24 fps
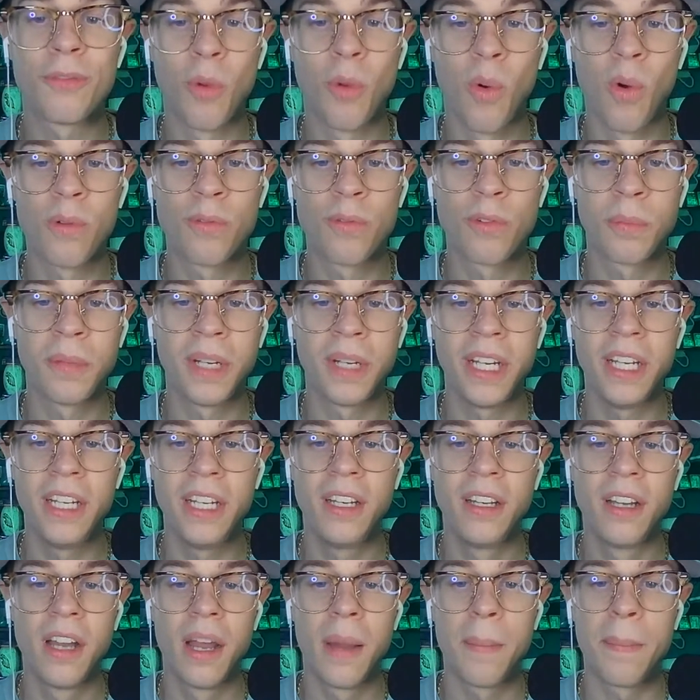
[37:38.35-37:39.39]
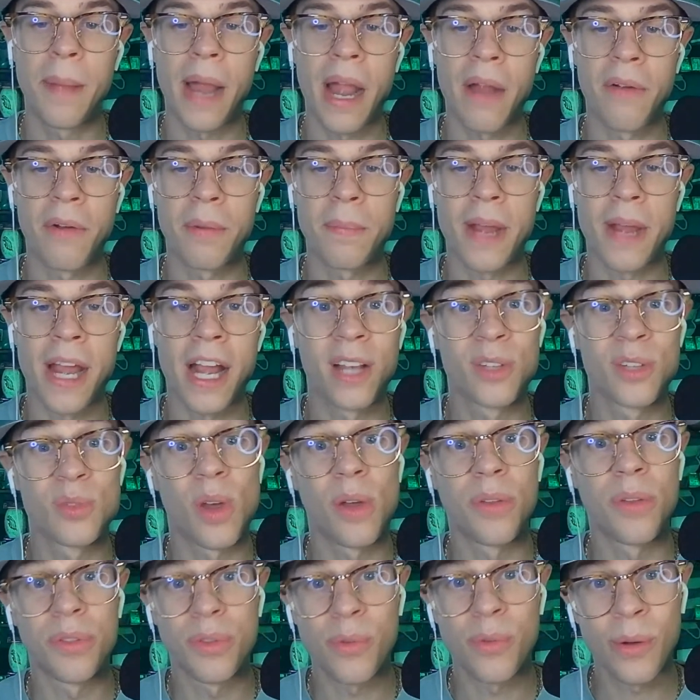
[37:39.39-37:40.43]
4 for me, Byron
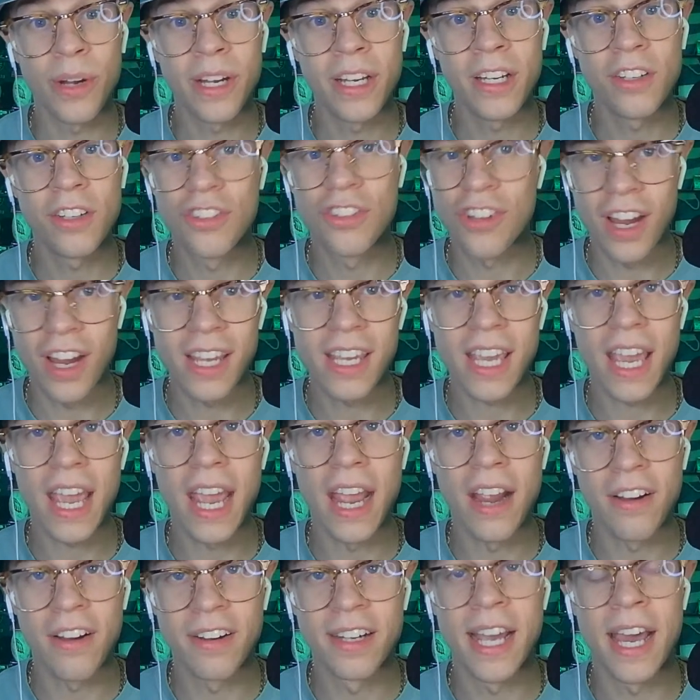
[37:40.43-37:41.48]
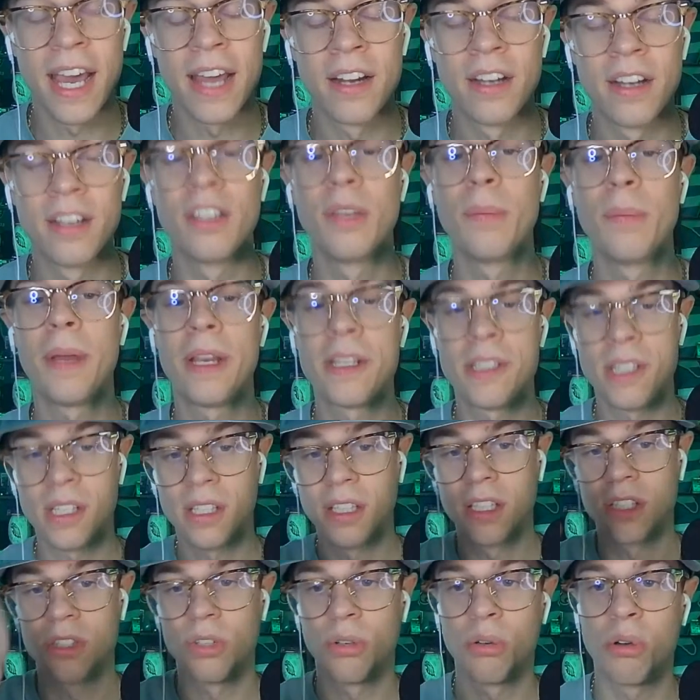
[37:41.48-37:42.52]
Maxwell. 3, Jake Arrieta. You
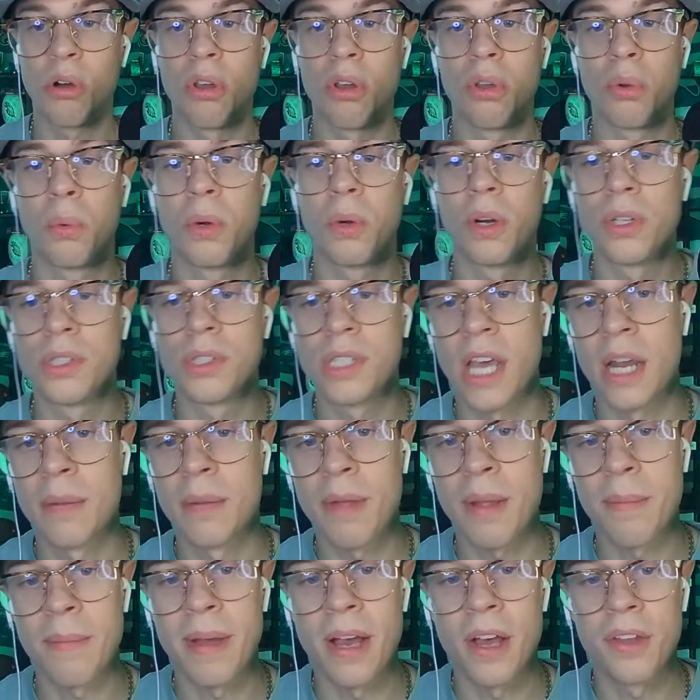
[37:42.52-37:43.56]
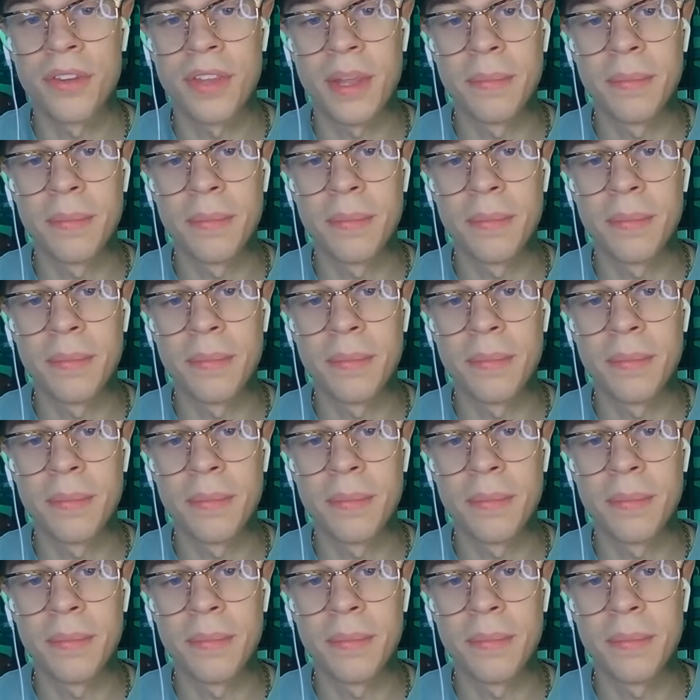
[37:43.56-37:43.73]
basically took all the words out of my mouth.